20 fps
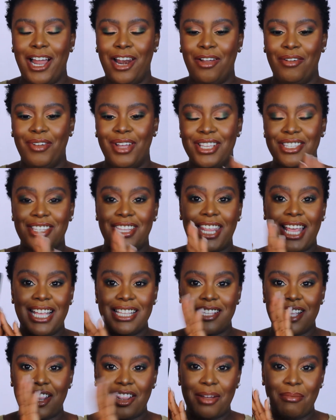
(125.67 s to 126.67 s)
I love it. So
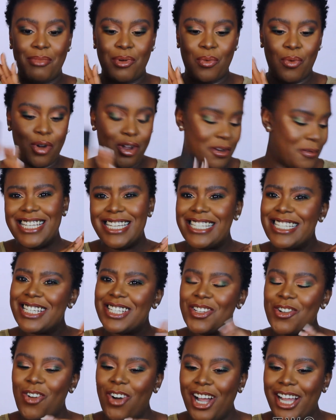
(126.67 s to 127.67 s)
that's number one. This
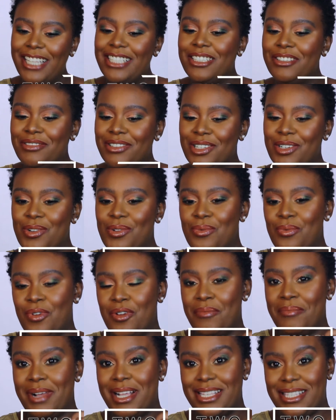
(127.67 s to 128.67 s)
is quite a difficult
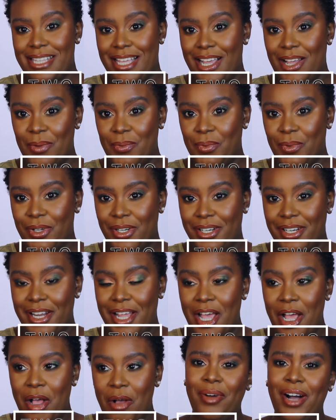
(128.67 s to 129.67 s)
one, my second one,
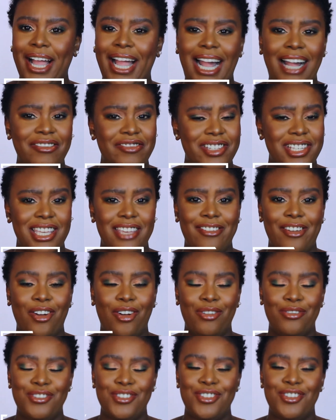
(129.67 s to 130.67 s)
but I have to give it
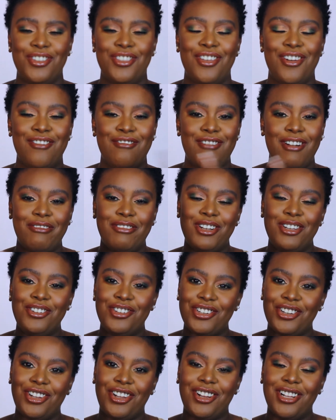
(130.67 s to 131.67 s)
off to the
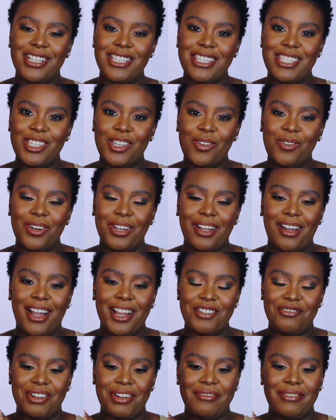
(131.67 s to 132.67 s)
Revolution Conceal and
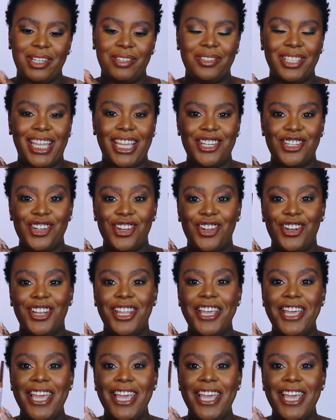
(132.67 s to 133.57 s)
Hydrate foundation.